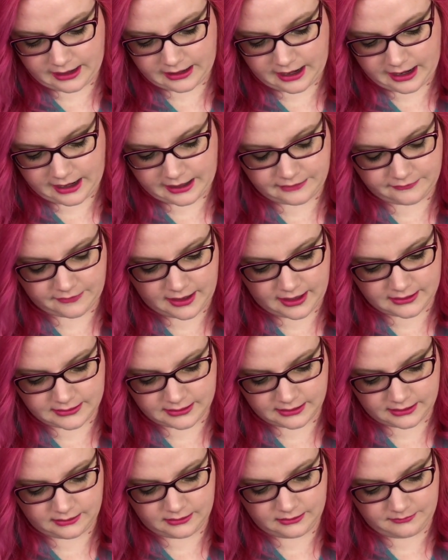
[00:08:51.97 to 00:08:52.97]
I kind of can't
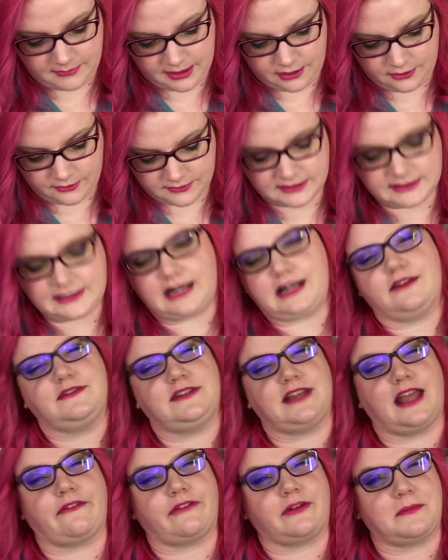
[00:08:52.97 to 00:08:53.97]
tell. My nose is kind of
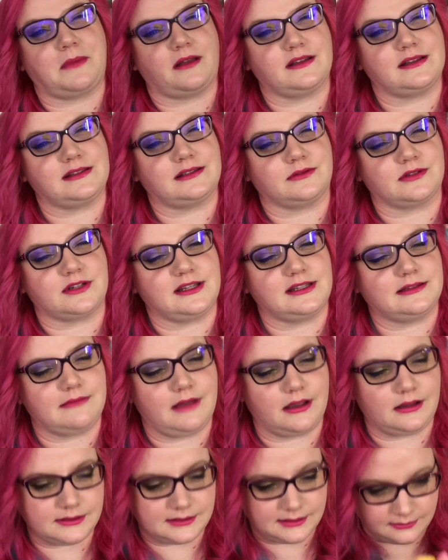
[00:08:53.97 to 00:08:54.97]
dead from all these squishy
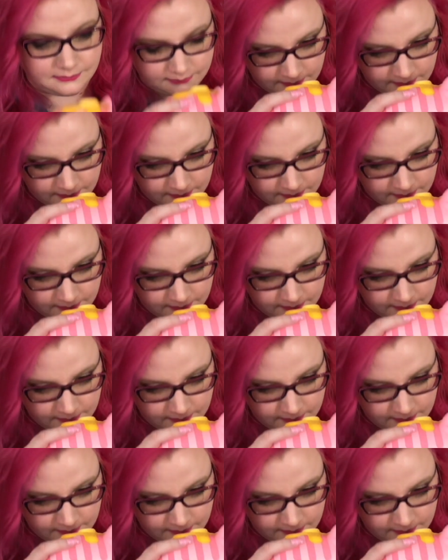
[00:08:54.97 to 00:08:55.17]
smells.